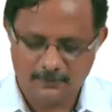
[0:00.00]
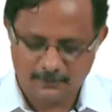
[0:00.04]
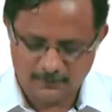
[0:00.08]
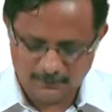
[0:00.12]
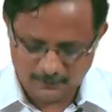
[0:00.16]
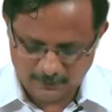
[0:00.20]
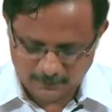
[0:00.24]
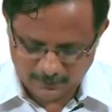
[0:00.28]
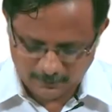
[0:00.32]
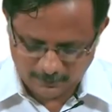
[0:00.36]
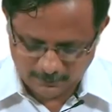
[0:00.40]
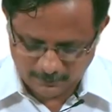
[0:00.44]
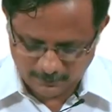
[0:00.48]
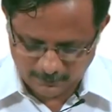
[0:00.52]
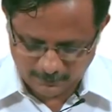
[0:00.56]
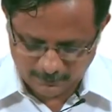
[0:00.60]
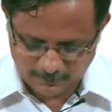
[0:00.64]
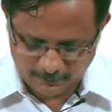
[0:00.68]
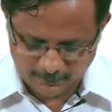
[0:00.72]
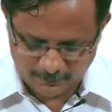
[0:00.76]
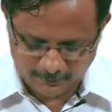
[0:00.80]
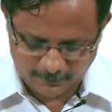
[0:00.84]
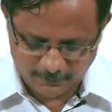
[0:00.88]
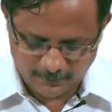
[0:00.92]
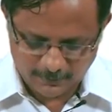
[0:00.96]

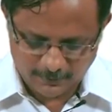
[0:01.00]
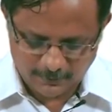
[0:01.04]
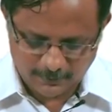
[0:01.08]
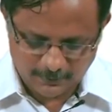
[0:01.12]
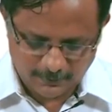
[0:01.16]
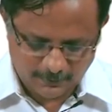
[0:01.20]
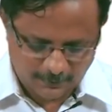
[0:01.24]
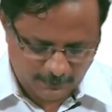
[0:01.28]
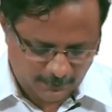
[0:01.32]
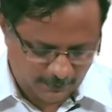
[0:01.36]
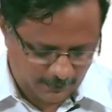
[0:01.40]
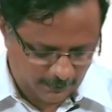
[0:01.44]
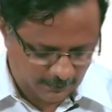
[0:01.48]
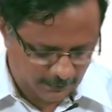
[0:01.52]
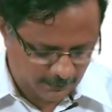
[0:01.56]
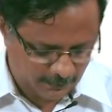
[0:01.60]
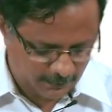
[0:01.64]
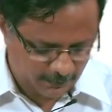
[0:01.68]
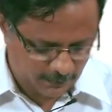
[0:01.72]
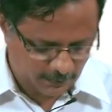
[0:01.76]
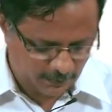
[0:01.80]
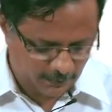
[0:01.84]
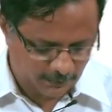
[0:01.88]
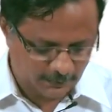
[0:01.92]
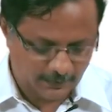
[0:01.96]
so
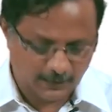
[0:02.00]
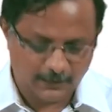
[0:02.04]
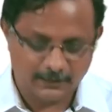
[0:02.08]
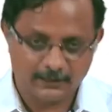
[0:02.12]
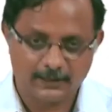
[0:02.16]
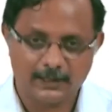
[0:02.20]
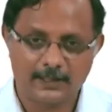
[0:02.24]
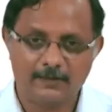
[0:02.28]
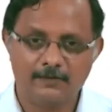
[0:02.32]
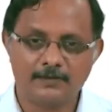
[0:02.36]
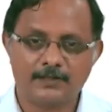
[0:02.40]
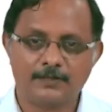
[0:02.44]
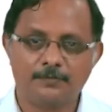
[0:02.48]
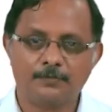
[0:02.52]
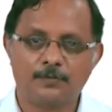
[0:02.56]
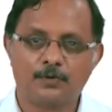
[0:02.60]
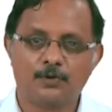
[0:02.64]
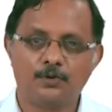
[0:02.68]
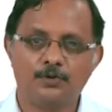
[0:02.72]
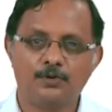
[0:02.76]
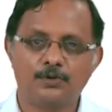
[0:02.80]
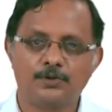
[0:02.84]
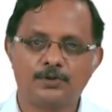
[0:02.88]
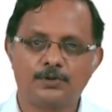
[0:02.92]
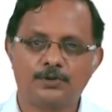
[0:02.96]
that they give some
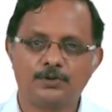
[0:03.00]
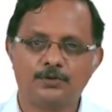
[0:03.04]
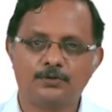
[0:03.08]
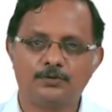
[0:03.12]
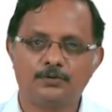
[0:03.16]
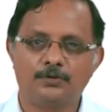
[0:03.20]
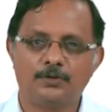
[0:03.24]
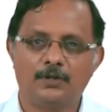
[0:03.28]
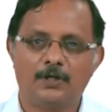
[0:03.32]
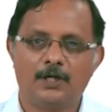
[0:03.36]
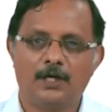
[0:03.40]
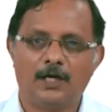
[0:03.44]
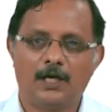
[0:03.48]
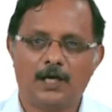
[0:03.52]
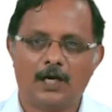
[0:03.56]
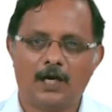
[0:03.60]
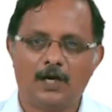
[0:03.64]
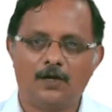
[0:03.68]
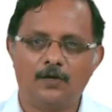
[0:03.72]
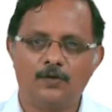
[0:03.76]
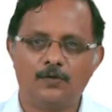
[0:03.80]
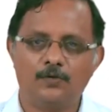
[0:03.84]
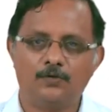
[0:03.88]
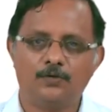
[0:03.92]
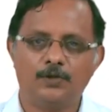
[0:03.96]
clues to
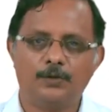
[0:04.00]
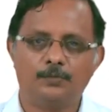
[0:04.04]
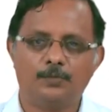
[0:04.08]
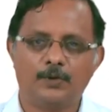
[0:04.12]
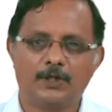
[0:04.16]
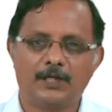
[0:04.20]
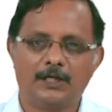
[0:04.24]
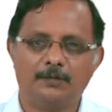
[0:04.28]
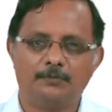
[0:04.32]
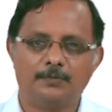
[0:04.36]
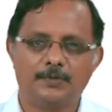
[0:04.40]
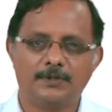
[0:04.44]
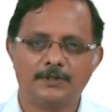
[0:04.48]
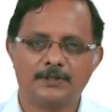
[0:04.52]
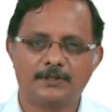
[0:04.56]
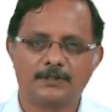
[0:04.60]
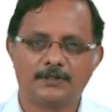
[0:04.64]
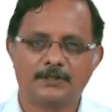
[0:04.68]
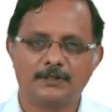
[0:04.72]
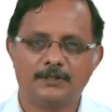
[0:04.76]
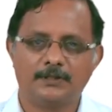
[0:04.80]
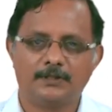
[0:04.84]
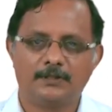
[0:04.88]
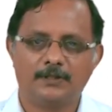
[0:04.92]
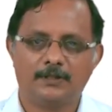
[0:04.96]
how
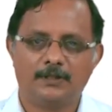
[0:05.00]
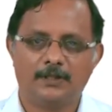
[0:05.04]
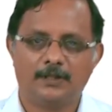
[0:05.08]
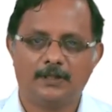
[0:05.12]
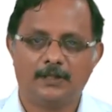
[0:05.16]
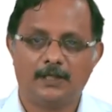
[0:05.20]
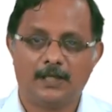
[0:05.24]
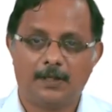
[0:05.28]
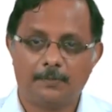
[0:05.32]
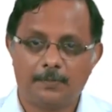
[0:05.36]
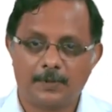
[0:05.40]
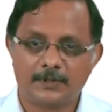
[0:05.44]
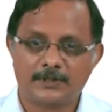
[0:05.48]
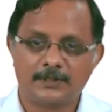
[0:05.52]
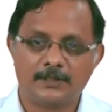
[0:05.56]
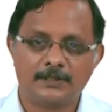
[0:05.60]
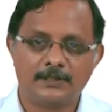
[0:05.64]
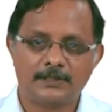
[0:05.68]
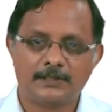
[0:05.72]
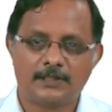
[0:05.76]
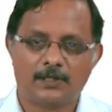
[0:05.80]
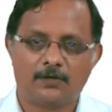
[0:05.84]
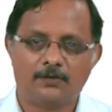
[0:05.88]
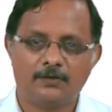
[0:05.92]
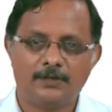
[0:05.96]
hippocampus represent
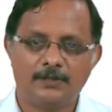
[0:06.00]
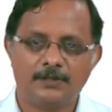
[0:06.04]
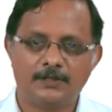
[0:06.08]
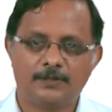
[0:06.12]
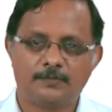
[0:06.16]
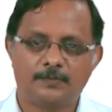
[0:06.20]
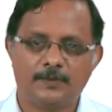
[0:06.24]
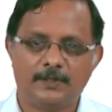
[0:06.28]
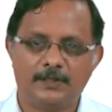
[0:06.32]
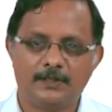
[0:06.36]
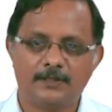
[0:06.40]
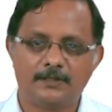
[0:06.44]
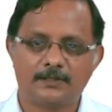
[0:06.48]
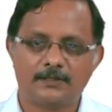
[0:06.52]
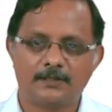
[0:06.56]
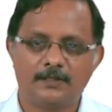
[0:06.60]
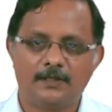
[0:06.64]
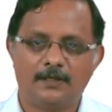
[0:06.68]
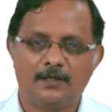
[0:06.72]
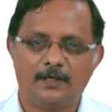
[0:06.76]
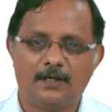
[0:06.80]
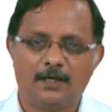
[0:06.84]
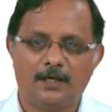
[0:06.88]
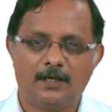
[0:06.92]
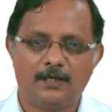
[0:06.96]
the surrounding space
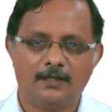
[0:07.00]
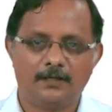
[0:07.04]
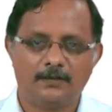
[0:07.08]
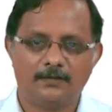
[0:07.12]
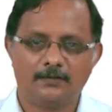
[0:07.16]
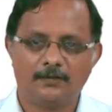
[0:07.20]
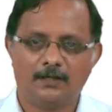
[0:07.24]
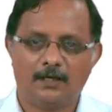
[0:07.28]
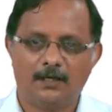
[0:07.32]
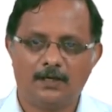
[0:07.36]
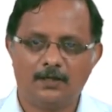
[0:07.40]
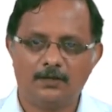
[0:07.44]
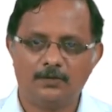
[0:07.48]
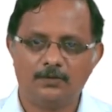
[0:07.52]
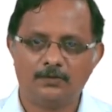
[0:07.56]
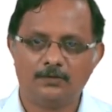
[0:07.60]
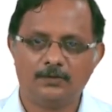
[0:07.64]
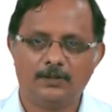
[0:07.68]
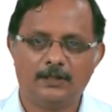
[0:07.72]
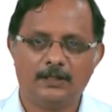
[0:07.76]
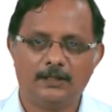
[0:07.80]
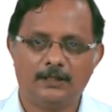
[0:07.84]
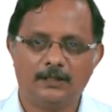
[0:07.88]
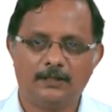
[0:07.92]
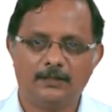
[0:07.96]
and
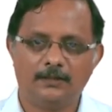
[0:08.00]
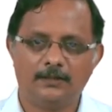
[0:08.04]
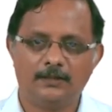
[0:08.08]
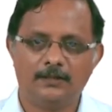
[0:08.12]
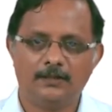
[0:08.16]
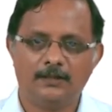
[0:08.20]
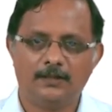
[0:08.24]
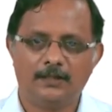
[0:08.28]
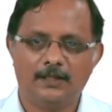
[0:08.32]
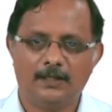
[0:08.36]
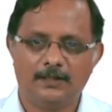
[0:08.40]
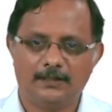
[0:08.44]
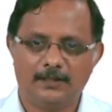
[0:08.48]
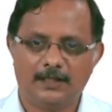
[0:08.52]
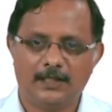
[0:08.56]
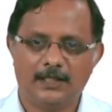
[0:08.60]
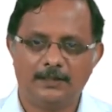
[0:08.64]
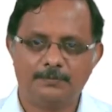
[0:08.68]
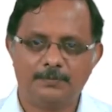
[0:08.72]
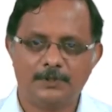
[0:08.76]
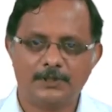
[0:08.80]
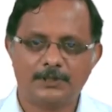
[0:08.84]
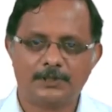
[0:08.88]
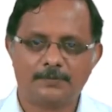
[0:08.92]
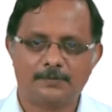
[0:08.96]
how it
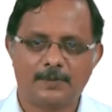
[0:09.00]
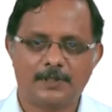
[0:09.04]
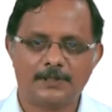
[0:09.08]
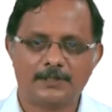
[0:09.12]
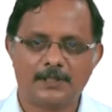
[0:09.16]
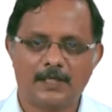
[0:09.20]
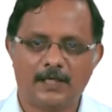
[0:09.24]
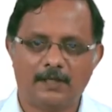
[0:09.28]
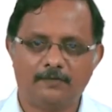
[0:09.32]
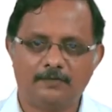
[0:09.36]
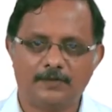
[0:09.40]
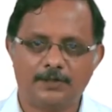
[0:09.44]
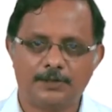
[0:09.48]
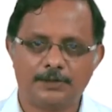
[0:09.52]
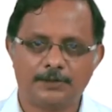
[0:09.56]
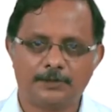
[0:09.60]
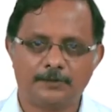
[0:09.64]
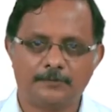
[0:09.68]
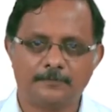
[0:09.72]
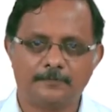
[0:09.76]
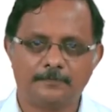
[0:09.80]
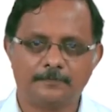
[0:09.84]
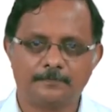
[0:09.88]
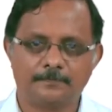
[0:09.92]
enables spatial navigation.